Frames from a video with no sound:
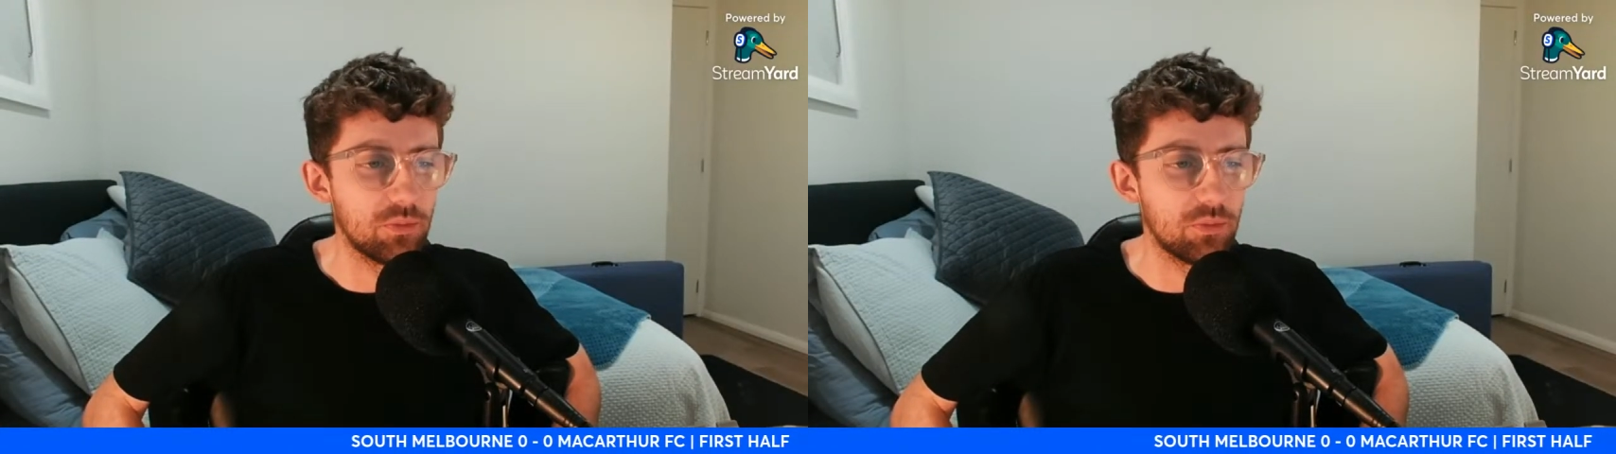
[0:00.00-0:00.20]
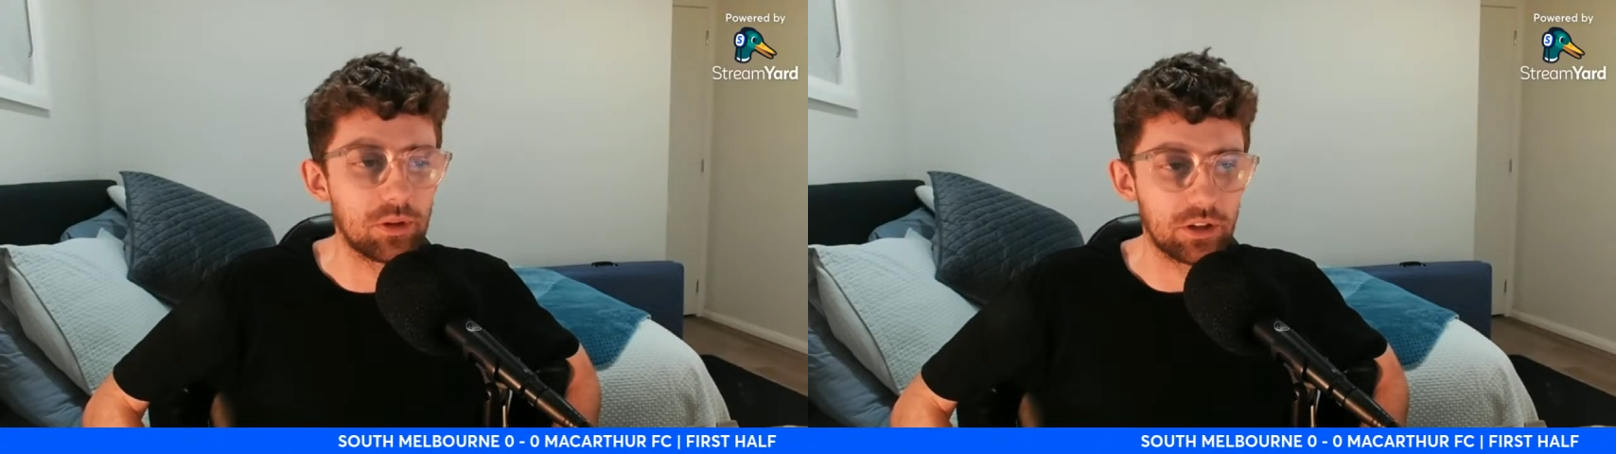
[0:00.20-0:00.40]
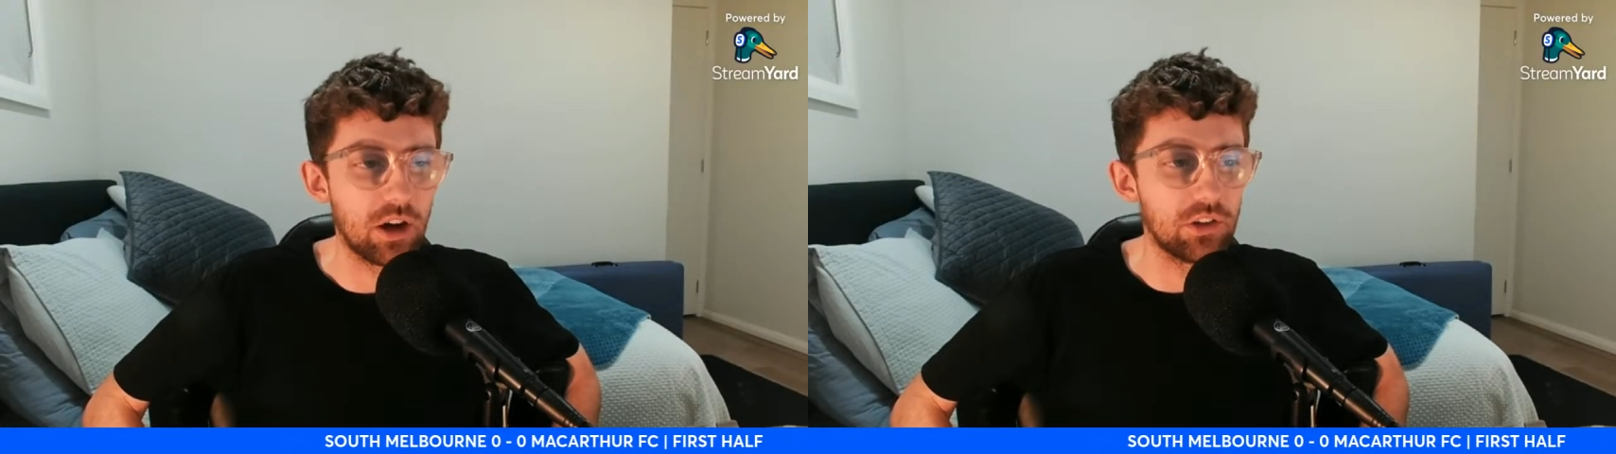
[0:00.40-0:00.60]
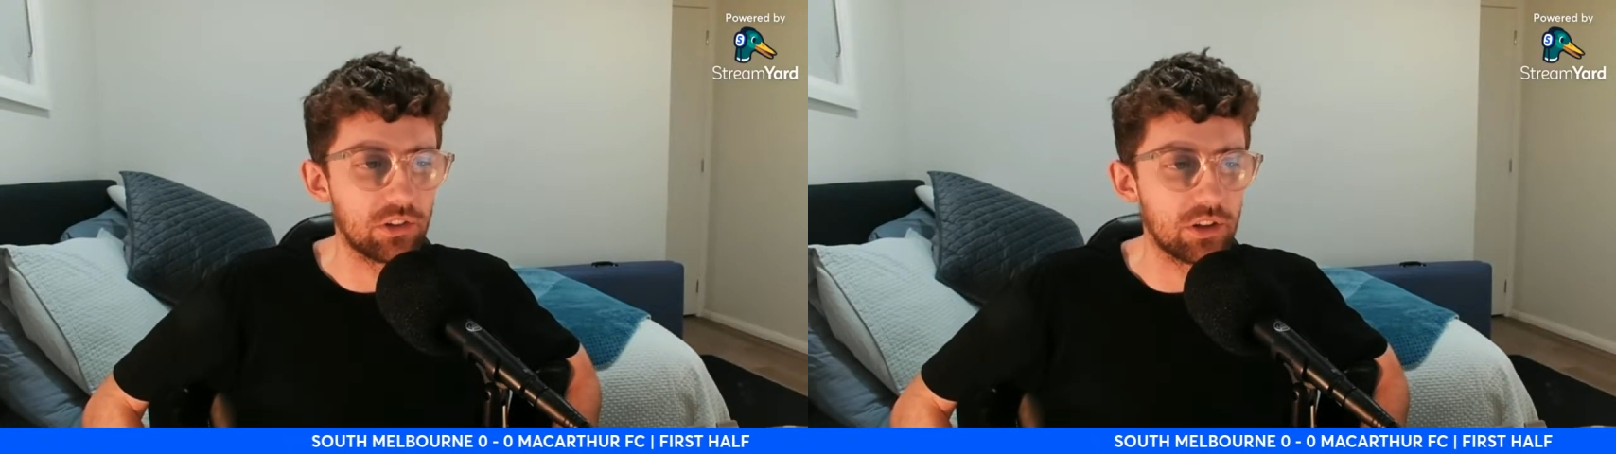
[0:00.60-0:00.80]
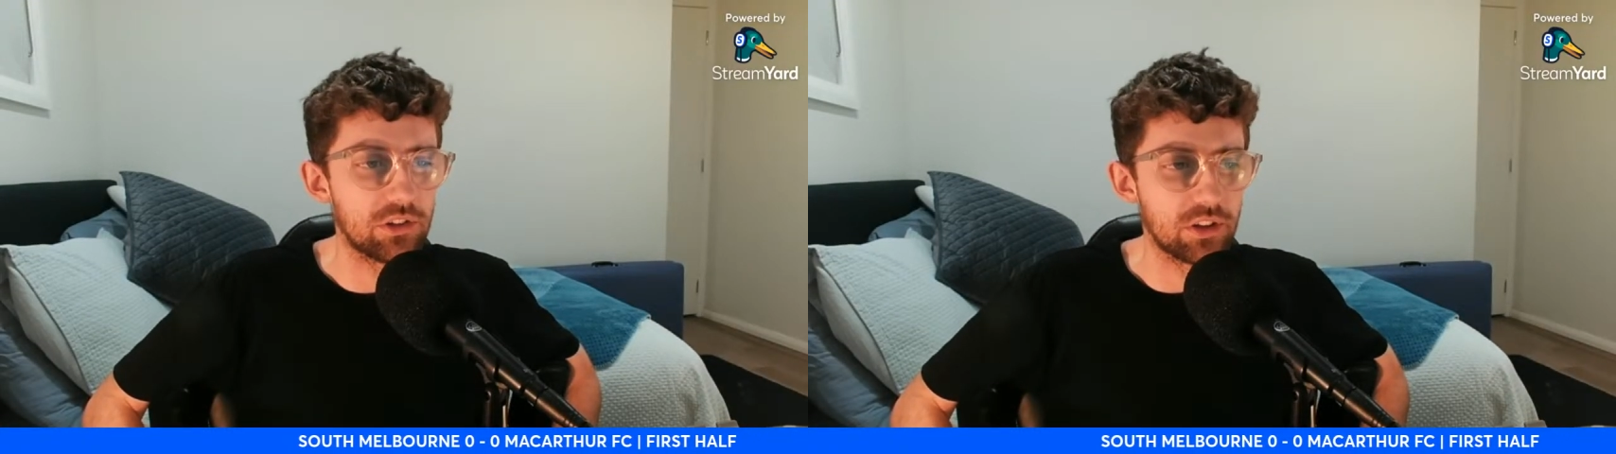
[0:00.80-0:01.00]
bubbling
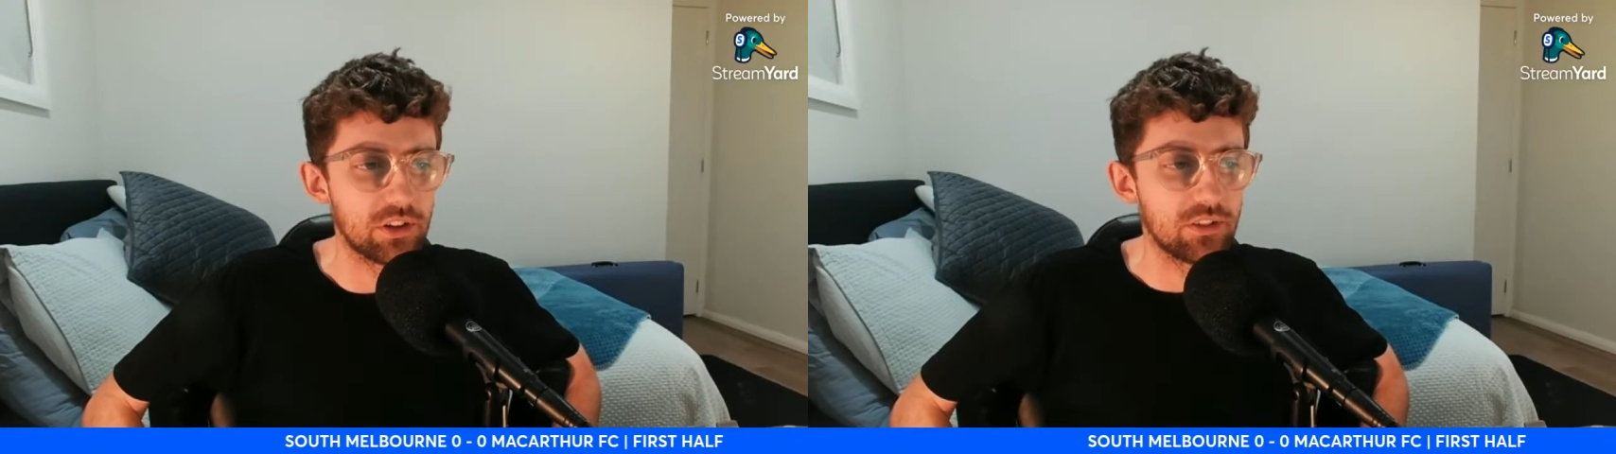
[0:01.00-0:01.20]
nicely, isn't it?